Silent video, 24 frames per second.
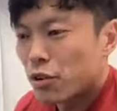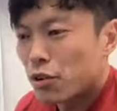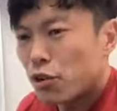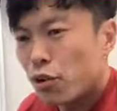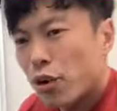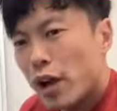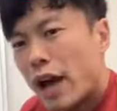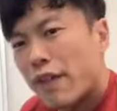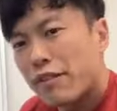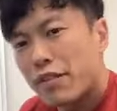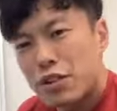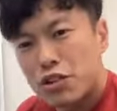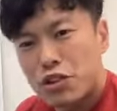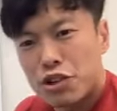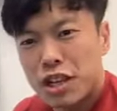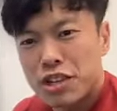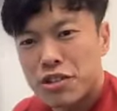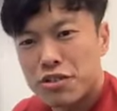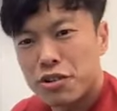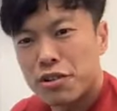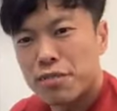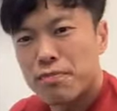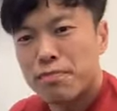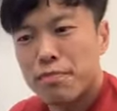you have to change
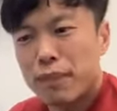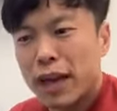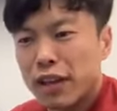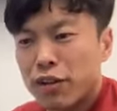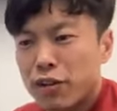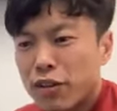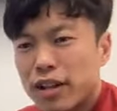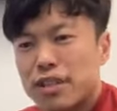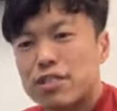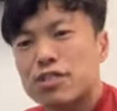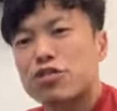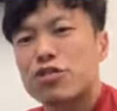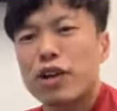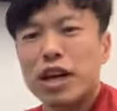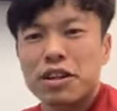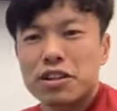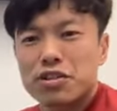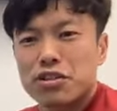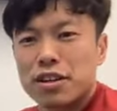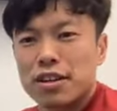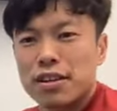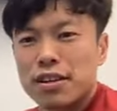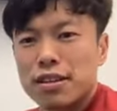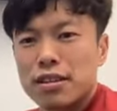your menu and
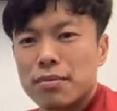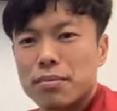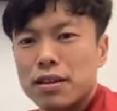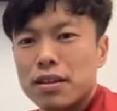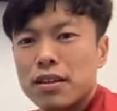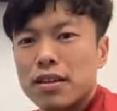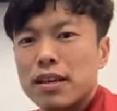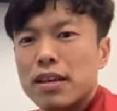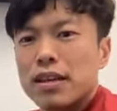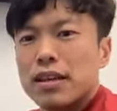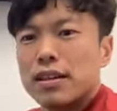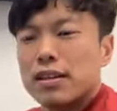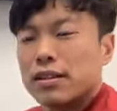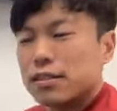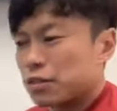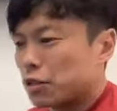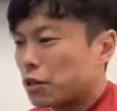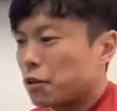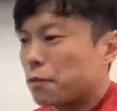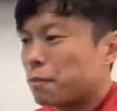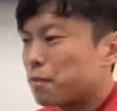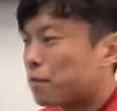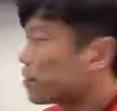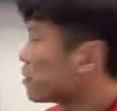strategy a little bit.
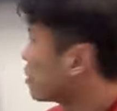So